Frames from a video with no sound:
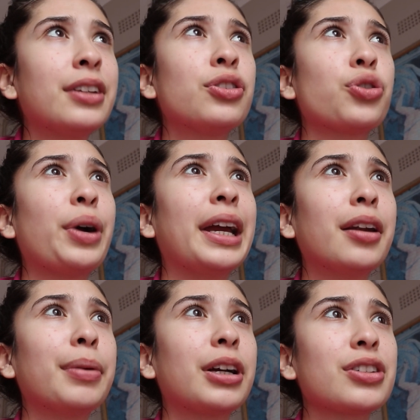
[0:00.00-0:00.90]
enjoy
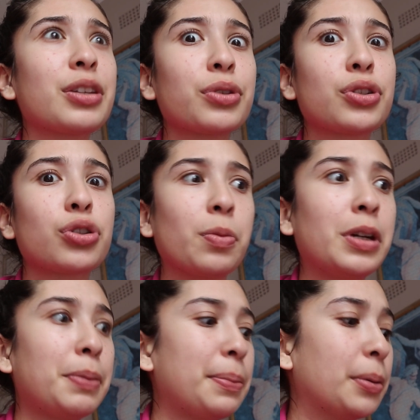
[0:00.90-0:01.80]
it because there was so many
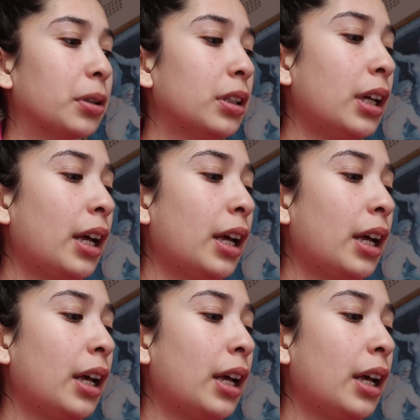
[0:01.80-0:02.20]
people.